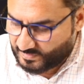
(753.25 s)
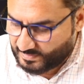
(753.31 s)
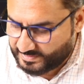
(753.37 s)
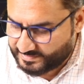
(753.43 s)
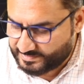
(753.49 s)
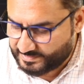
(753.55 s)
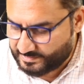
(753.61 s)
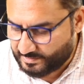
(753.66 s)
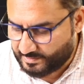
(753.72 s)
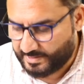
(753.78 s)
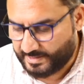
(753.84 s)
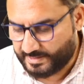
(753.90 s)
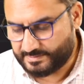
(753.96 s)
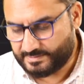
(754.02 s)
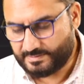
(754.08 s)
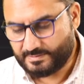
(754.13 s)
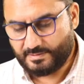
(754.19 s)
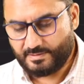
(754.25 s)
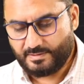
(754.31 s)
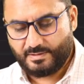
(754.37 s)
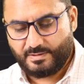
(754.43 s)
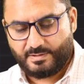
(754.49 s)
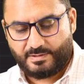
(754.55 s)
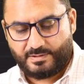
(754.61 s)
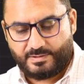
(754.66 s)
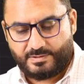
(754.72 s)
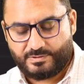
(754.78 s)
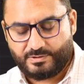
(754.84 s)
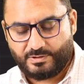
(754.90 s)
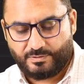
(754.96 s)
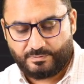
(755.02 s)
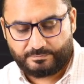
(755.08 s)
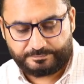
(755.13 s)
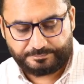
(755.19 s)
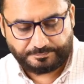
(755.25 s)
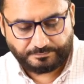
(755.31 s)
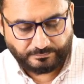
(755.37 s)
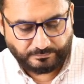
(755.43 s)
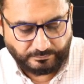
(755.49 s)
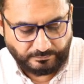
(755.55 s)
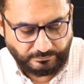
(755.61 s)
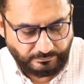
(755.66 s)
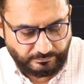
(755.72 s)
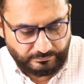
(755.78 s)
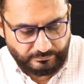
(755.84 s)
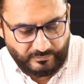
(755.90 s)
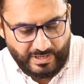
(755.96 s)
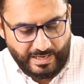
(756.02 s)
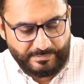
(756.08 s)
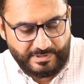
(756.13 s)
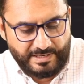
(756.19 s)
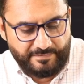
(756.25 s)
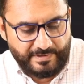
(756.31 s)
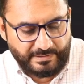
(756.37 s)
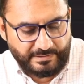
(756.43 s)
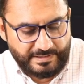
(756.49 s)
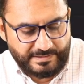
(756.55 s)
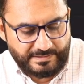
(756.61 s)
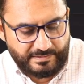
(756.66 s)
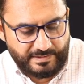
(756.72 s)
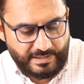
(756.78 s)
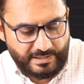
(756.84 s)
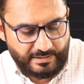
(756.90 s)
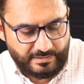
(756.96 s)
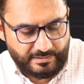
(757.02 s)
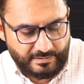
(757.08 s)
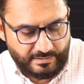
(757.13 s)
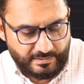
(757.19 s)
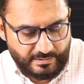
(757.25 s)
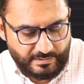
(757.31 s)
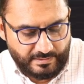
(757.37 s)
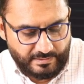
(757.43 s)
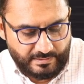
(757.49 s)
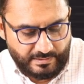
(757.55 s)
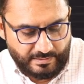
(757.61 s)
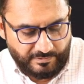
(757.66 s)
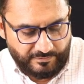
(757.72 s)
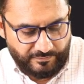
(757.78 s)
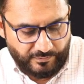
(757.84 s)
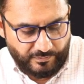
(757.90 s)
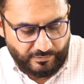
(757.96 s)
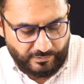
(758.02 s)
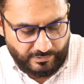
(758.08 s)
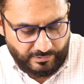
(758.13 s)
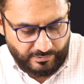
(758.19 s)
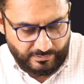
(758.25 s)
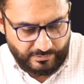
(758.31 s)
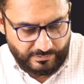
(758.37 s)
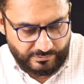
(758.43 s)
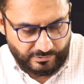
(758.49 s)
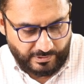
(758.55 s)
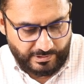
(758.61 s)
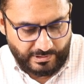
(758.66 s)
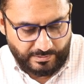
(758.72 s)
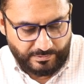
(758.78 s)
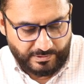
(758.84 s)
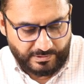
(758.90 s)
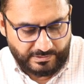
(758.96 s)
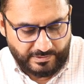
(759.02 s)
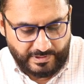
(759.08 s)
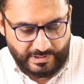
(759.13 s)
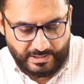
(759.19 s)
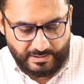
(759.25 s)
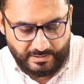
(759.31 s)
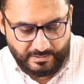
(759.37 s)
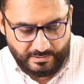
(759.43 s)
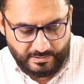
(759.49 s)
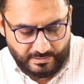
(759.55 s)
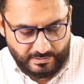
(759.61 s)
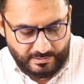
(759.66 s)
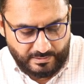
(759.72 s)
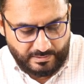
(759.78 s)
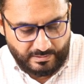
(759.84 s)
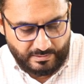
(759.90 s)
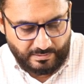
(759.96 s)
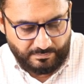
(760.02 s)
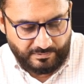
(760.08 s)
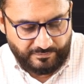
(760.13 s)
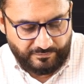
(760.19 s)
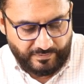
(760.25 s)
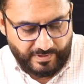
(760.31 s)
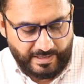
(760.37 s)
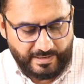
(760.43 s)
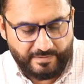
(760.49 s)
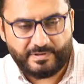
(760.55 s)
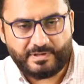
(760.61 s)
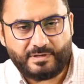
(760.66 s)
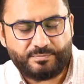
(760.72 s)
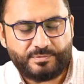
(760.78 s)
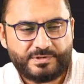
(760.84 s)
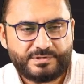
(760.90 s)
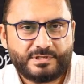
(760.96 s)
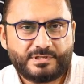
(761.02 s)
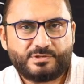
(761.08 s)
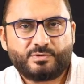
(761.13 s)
This is our X. So I'm leaving these 3, number 3, number 5 and number 6.